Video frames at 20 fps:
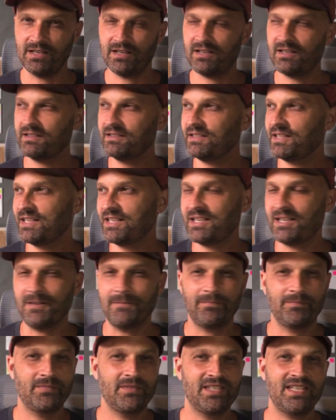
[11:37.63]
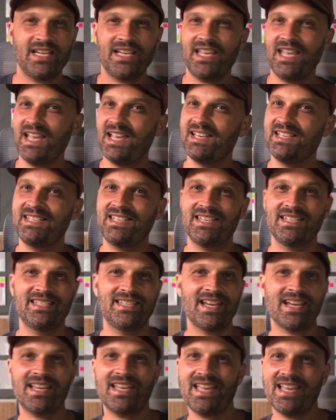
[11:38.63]
on like a decade to
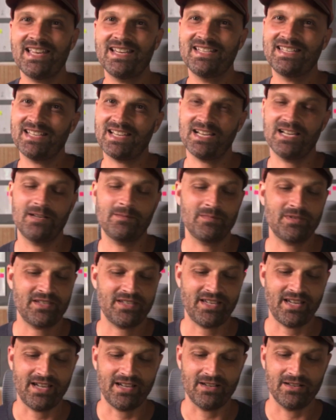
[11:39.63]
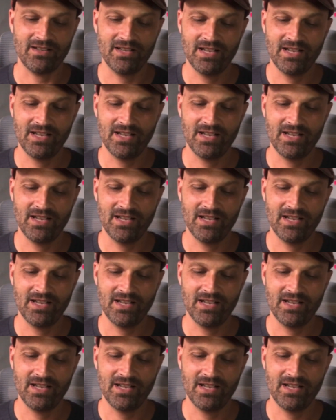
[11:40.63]
decade time scale,